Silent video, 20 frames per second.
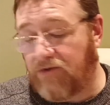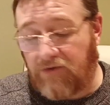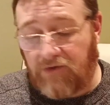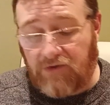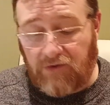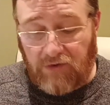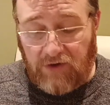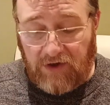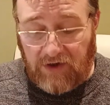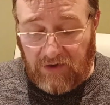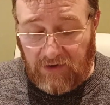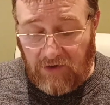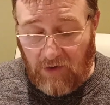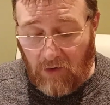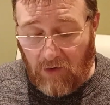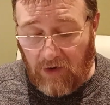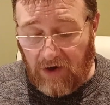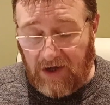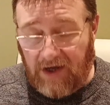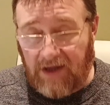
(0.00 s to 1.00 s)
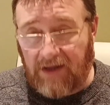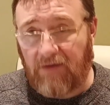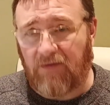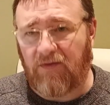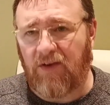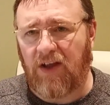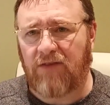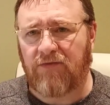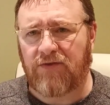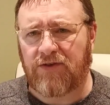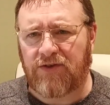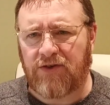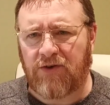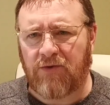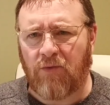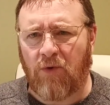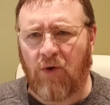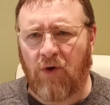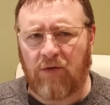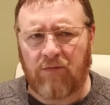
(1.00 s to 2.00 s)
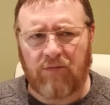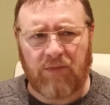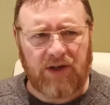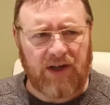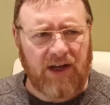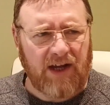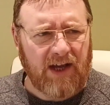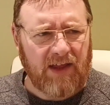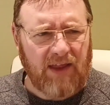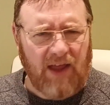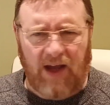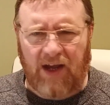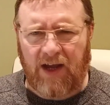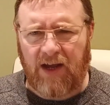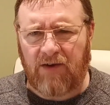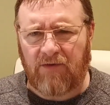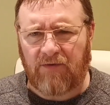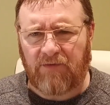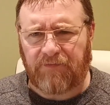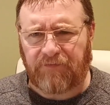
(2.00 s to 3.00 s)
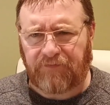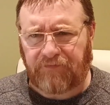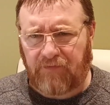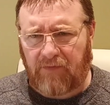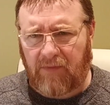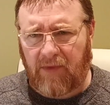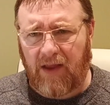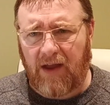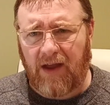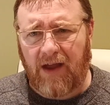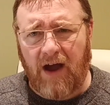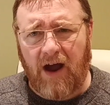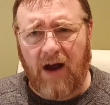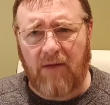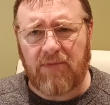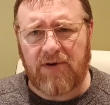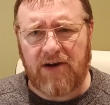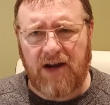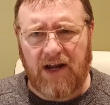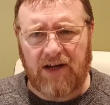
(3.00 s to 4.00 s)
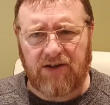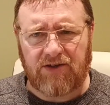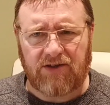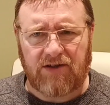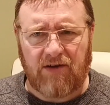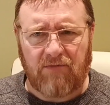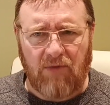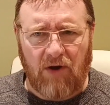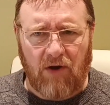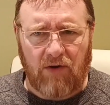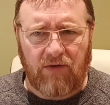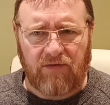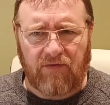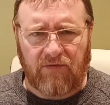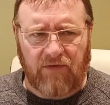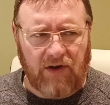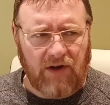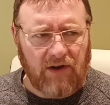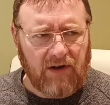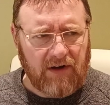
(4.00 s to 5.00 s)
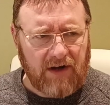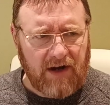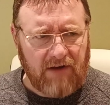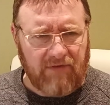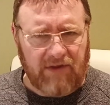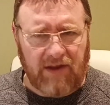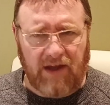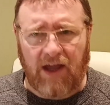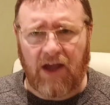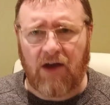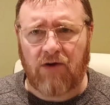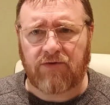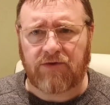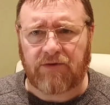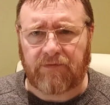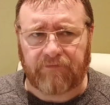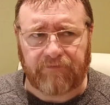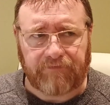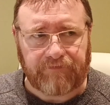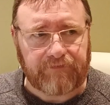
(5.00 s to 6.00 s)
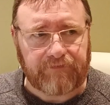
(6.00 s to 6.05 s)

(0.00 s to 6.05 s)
So you not only get the flavours you want, but you get that kind of carbonation and mouthfeel and everything else.